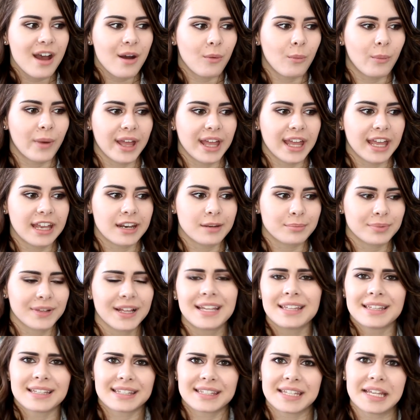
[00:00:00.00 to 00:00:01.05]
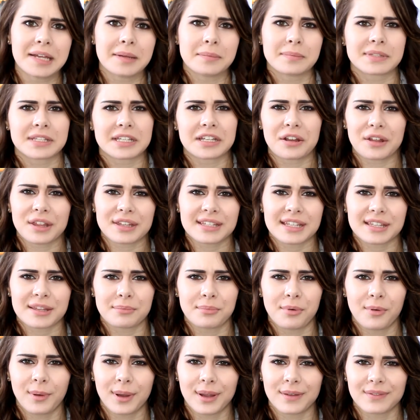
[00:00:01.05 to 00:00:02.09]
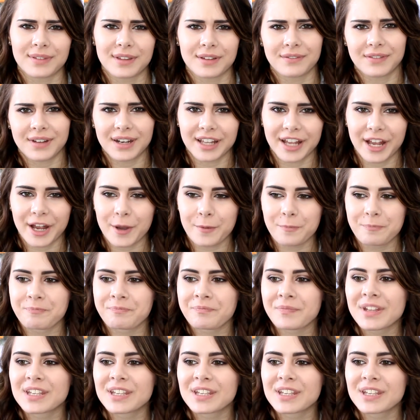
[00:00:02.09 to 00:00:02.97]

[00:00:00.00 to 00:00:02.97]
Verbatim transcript: when playing The Sims, you know, that's not the point of the video.